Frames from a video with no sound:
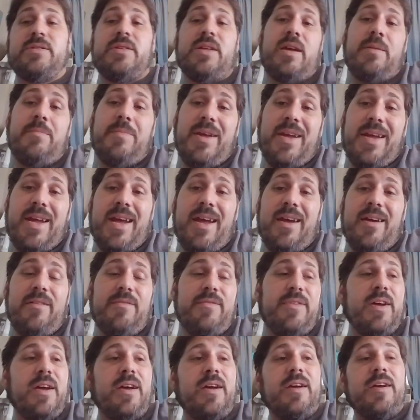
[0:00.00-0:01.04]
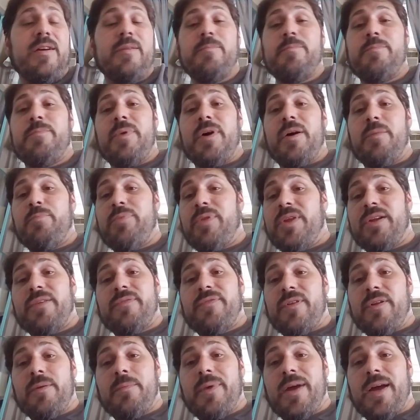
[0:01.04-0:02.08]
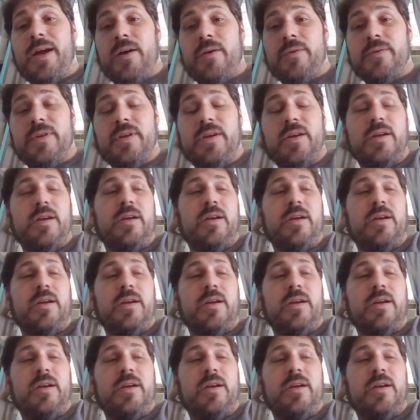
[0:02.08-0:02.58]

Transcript: and they may have a plentiful amount.